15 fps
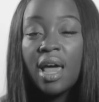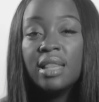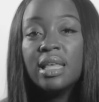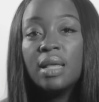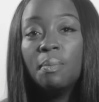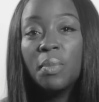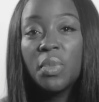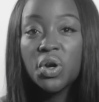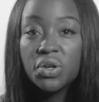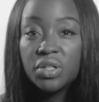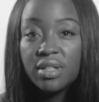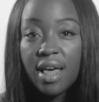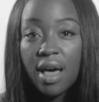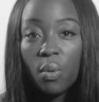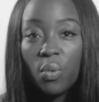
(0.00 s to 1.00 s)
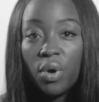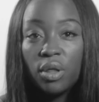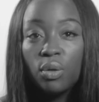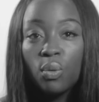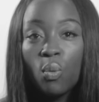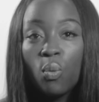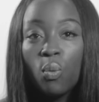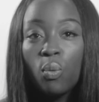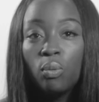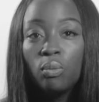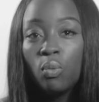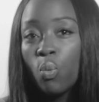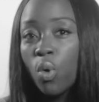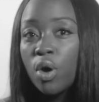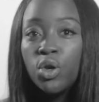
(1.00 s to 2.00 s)
and then merge that with
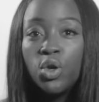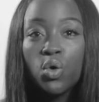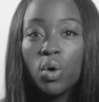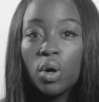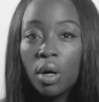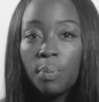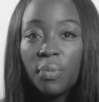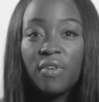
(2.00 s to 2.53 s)
what your